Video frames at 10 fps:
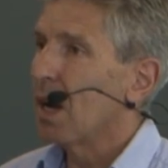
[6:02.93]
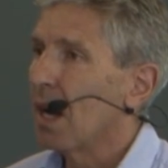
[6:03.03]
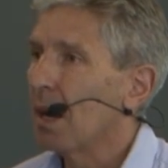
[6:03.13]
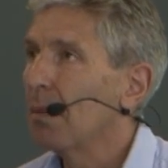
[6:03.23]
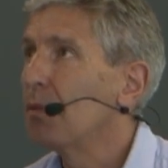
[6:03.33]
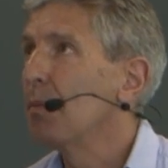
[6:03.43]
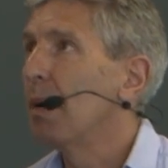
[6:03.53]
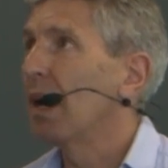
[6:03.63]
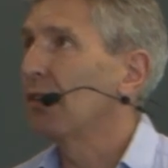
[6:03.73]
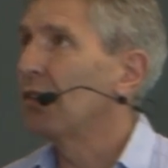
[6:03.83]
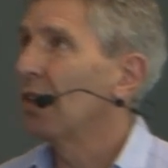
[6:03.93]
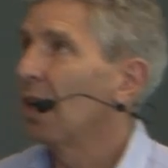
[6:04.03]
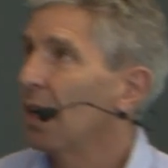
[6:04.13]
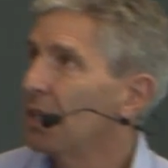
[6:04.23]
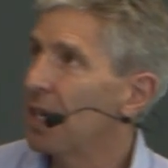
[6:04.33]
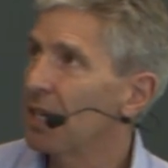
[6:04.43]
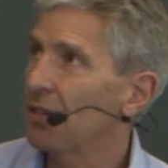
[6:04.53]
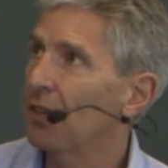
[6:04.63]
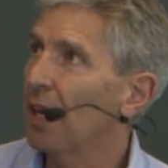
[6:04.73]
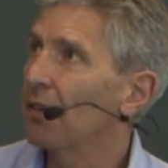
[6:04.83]
uh, robust uh, data
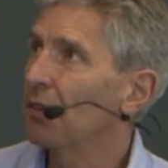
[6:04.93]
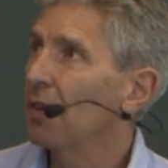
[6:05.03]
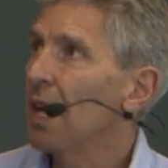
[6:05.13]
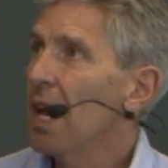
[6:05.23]
sets.